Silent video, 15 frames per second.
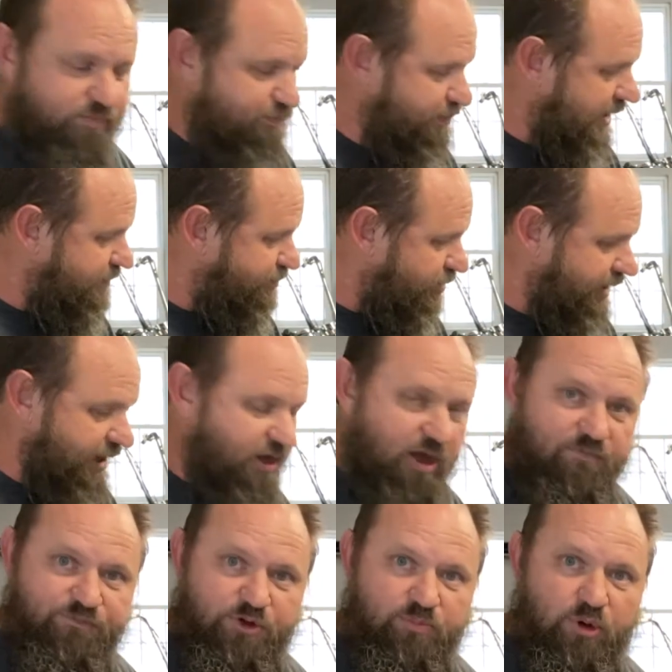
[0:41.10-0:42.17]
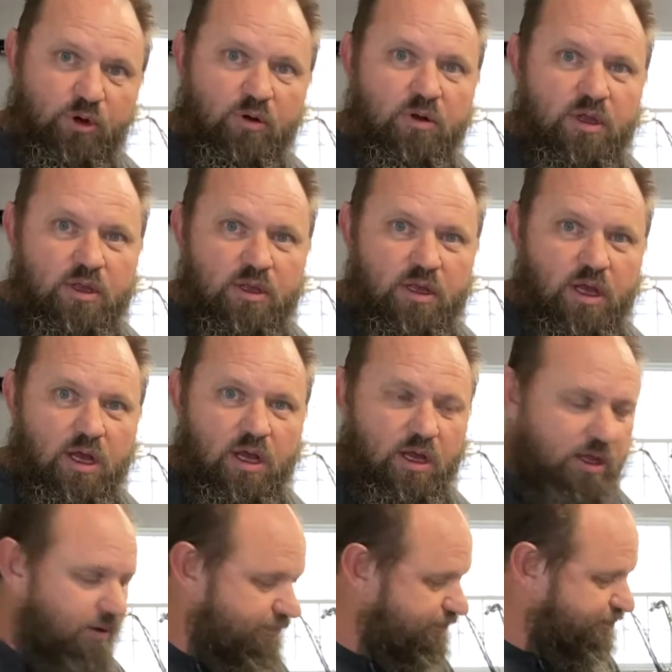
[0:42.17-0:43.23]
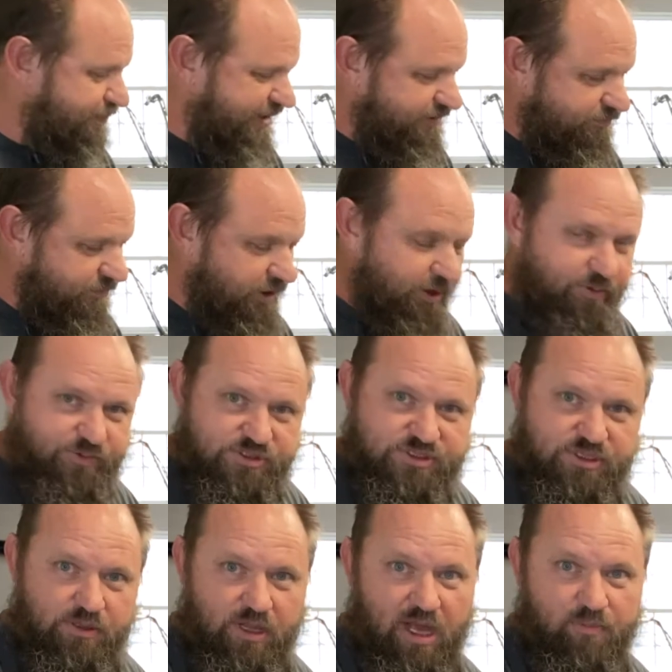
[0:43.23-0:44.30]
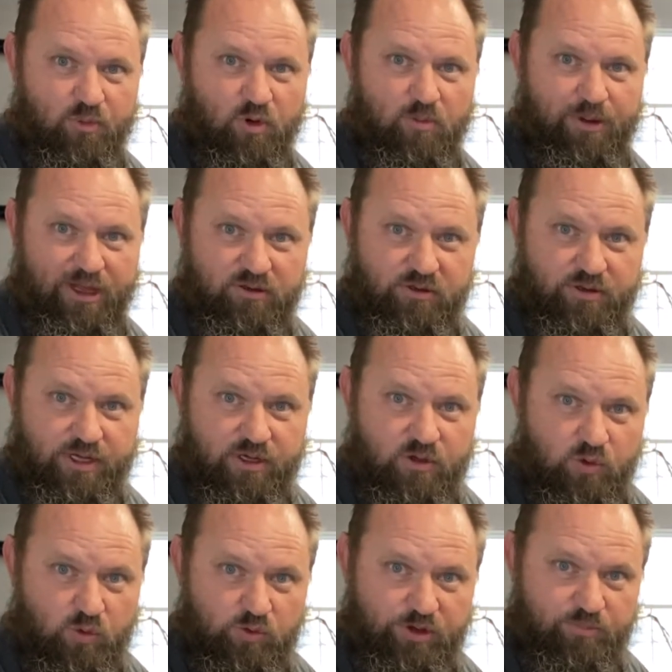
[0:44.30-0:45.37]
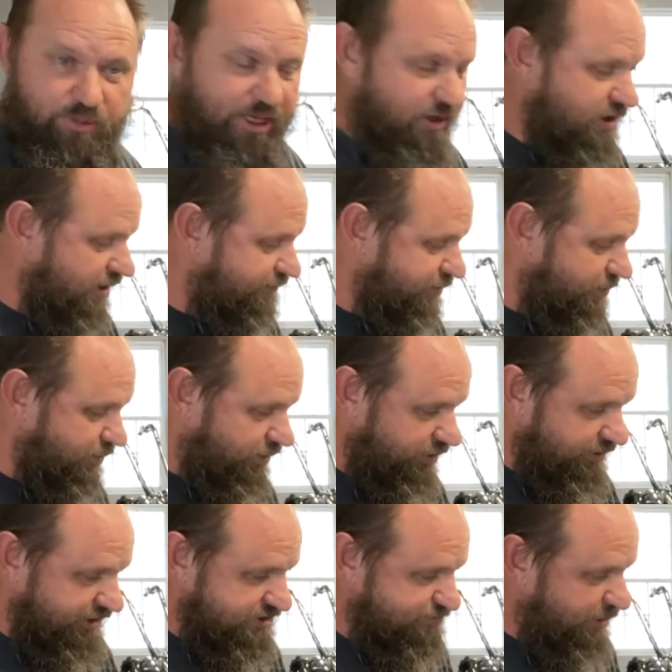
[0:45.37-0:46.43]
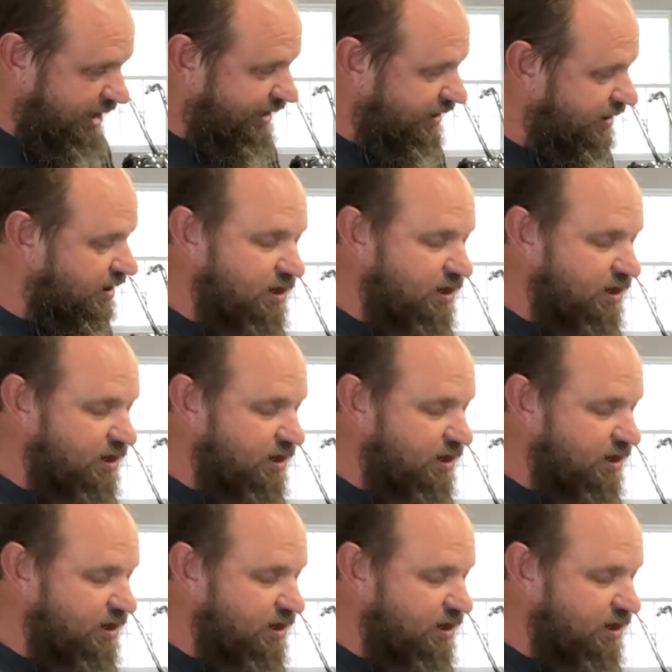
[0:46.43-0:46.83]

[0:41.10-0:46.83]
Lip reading: be pretty comfortable. But you know, this is a lot more about looking cool than being comfortable on this bike.